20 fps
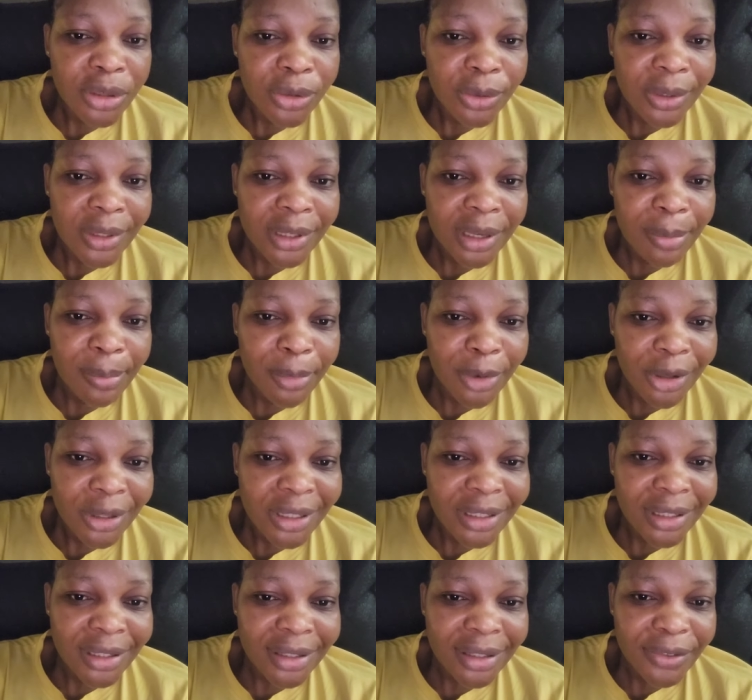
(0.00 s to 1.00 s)
need to say
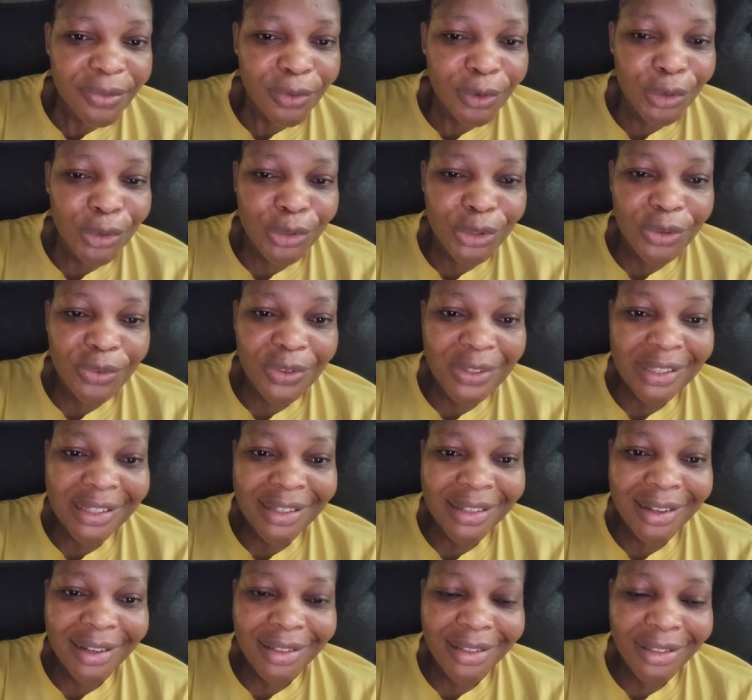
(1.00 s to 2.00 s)
much for those of us
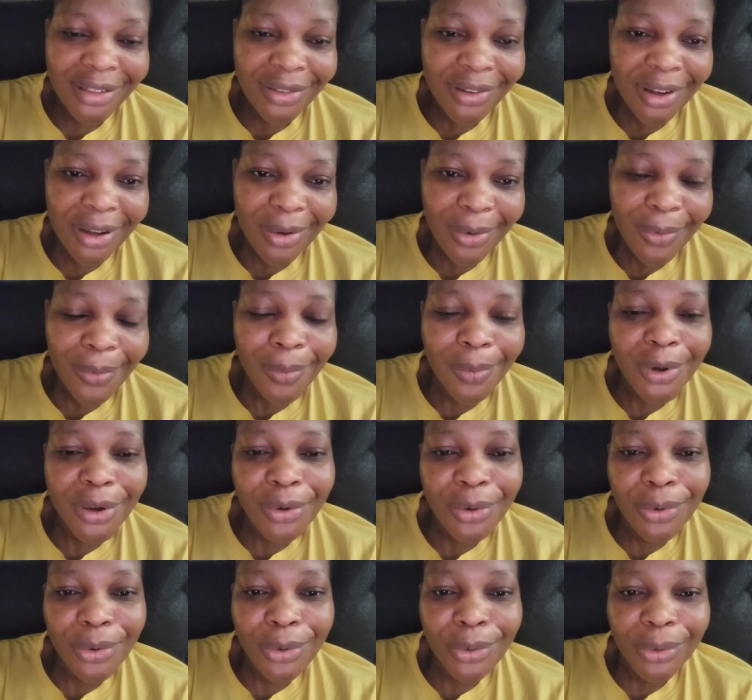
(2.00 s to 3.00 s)
in nigeria we
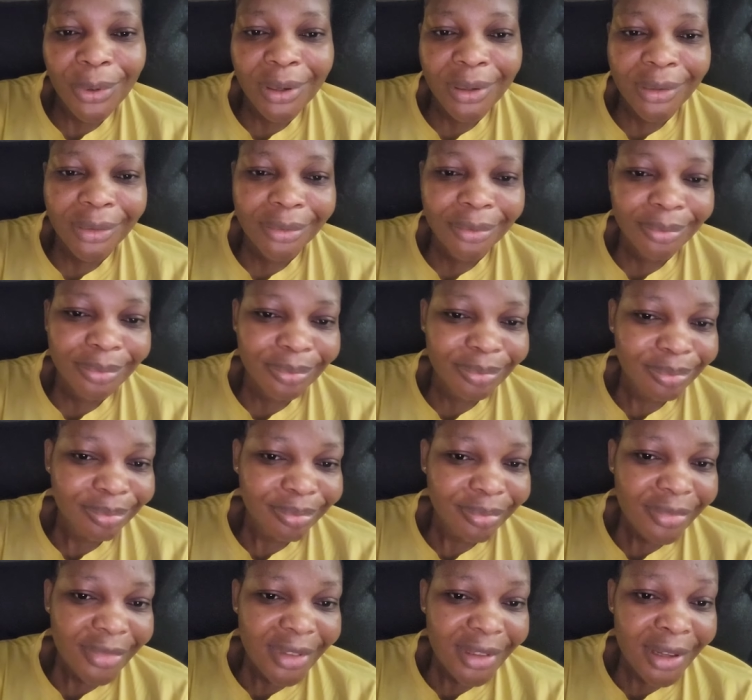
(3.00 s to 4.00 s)
know
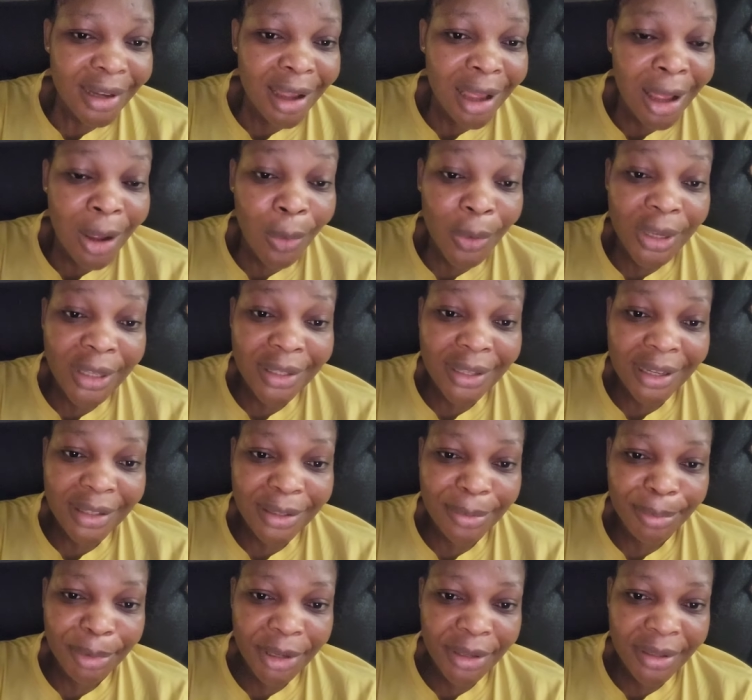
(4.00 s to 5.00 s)
how it
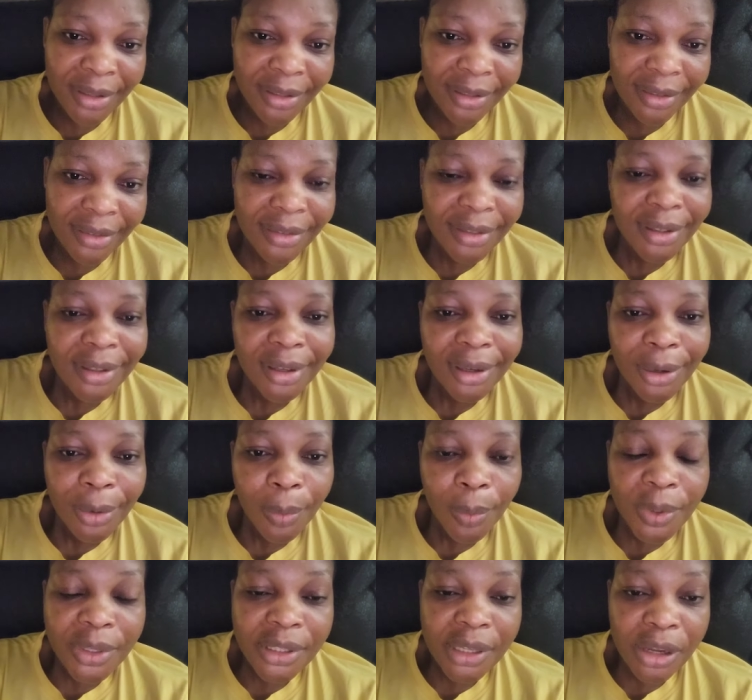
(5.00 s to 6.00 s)
has been.
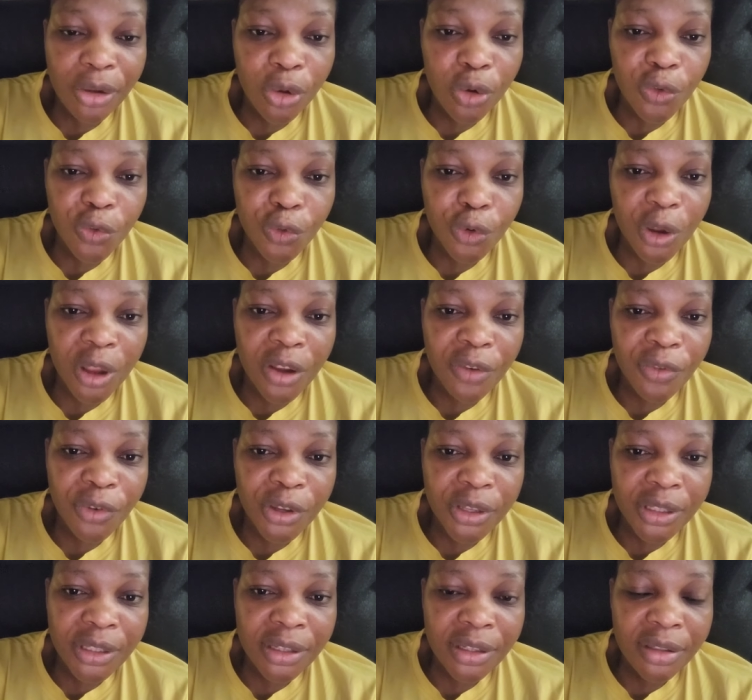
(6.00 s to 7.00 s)
We thank God for
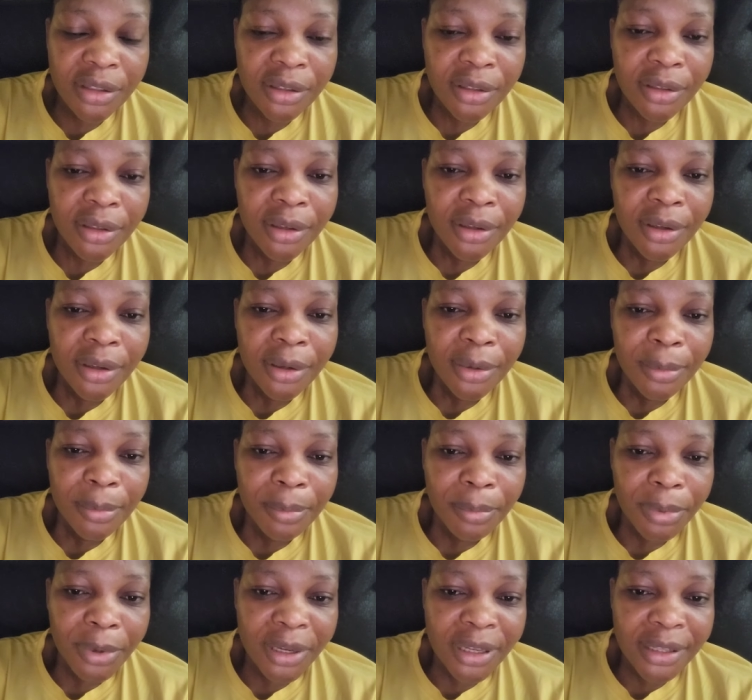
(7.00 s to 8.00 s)
everything.
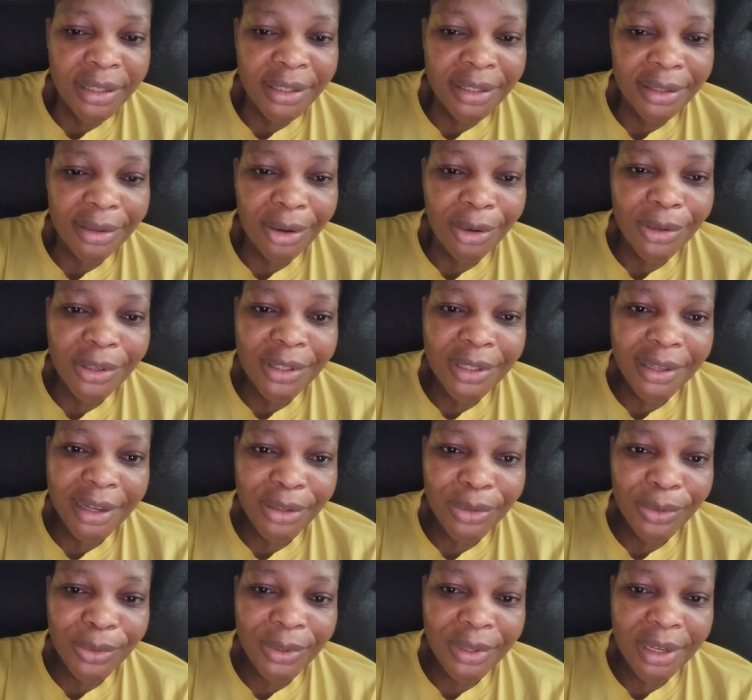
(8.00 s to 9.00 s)
Please, on
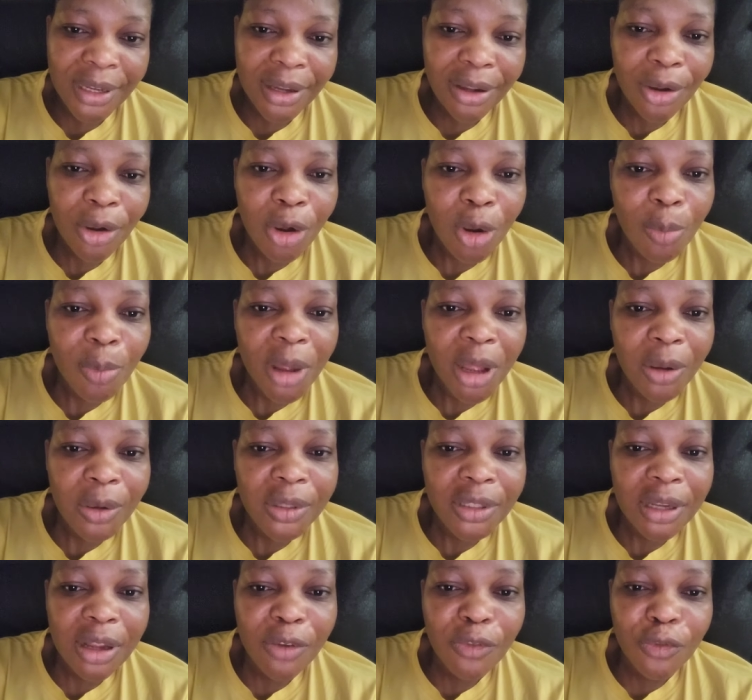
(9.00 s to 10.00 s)
Saturday, come
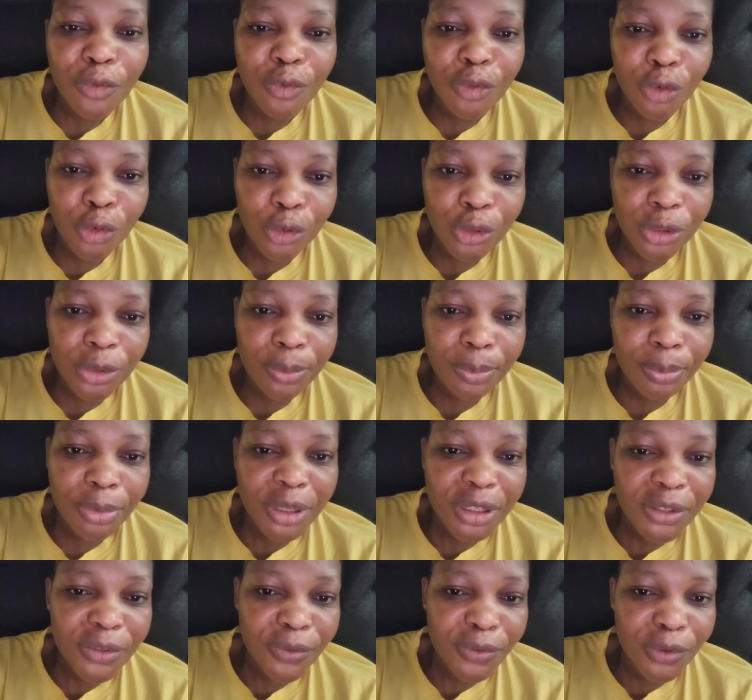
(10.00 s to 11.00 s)
out and vote
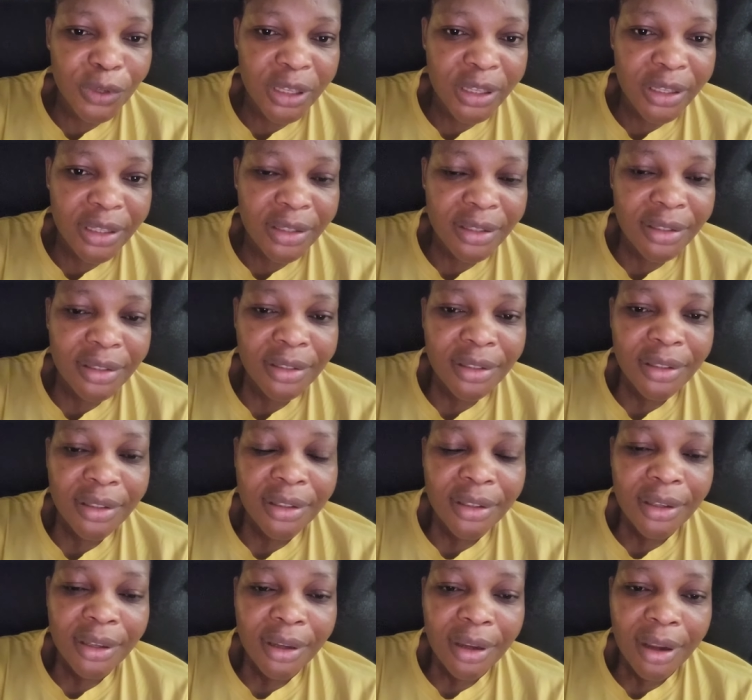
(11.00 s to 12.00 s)
peacefully
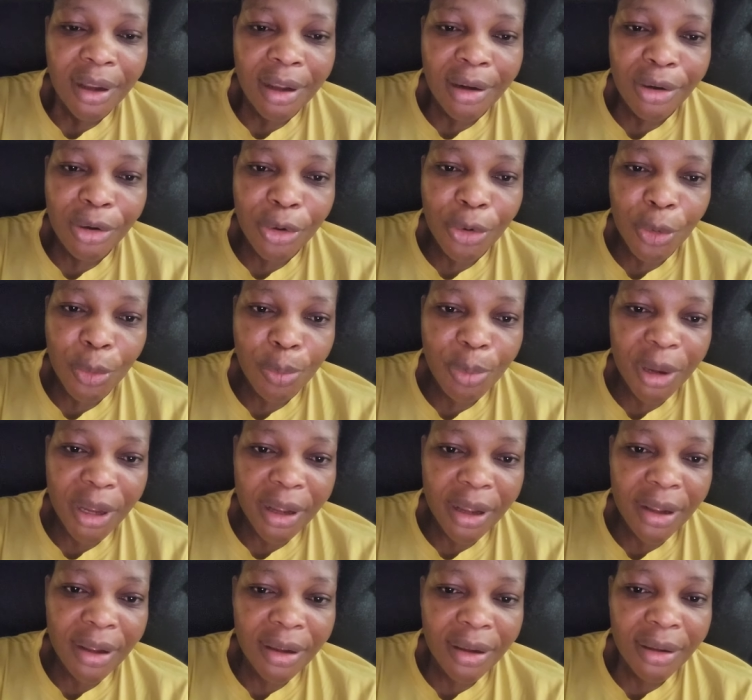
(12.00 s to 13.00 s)
and go
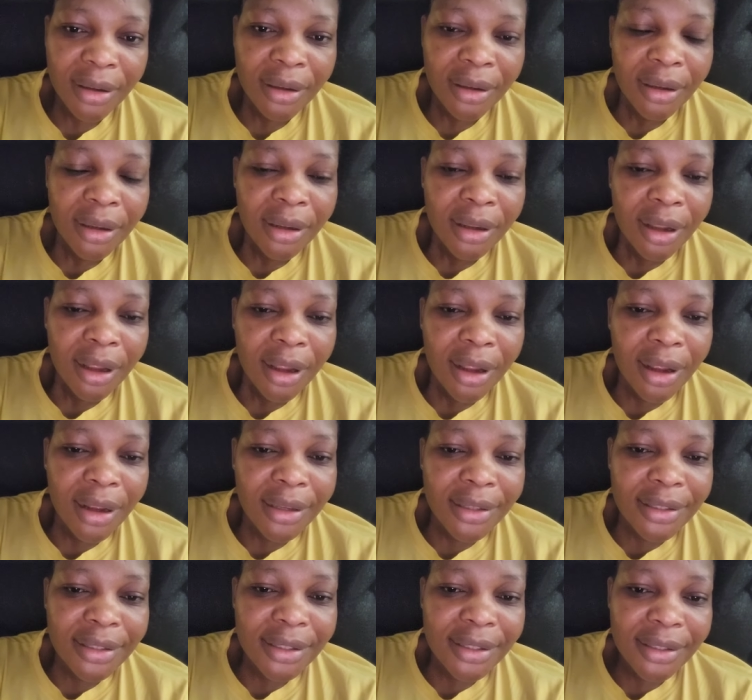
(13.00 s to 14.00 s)
back.
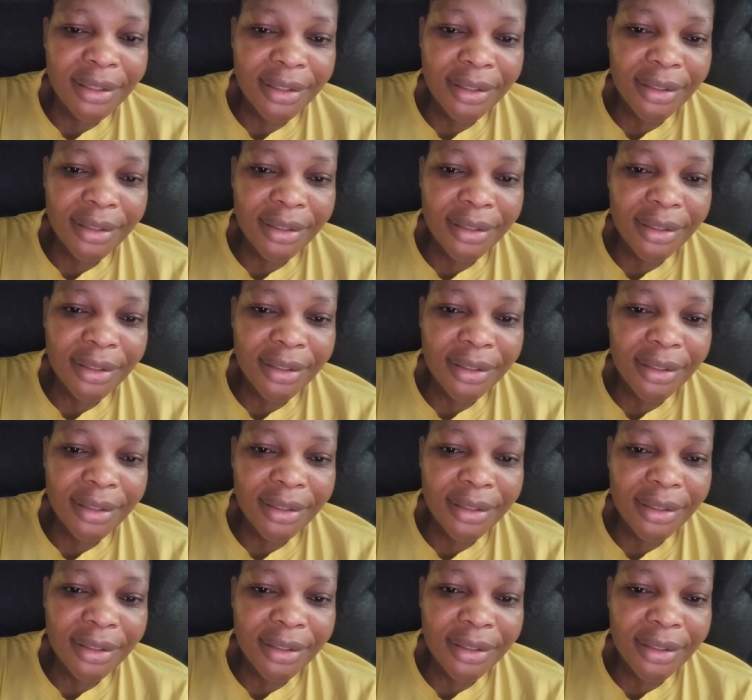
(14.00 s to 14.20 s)
And